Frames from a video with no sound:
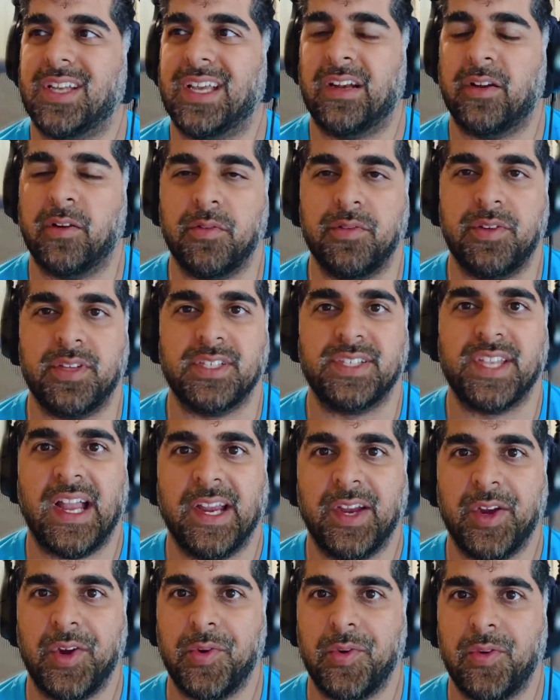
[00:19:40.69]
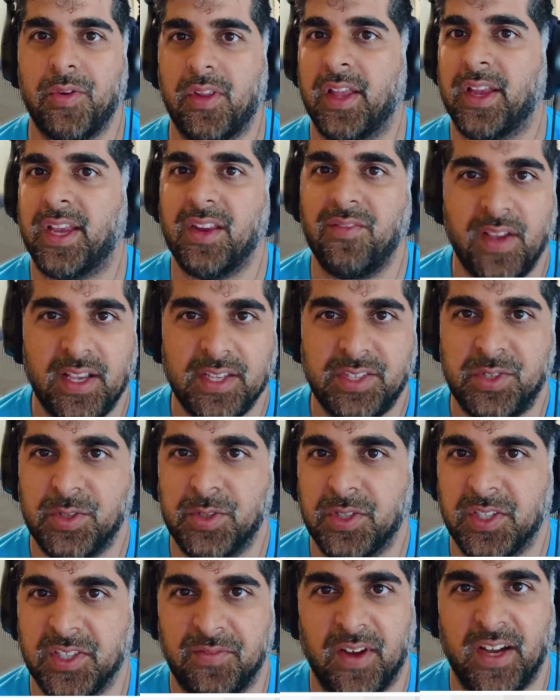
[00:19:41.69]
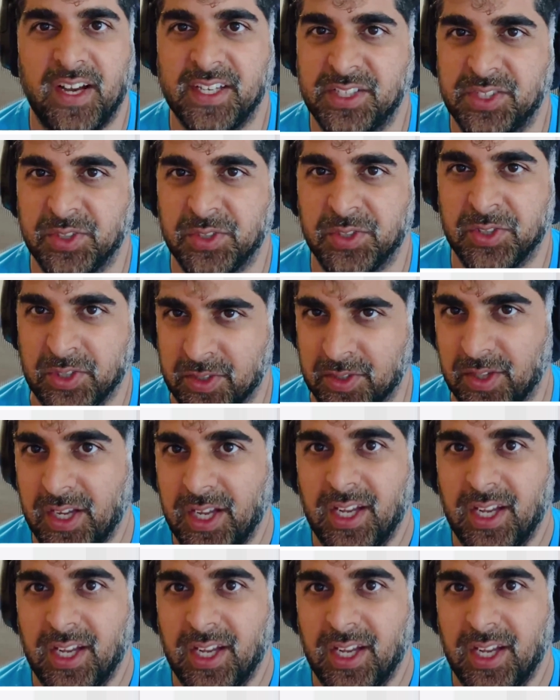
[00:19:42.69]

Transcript: I don't know, desired like investor, advisor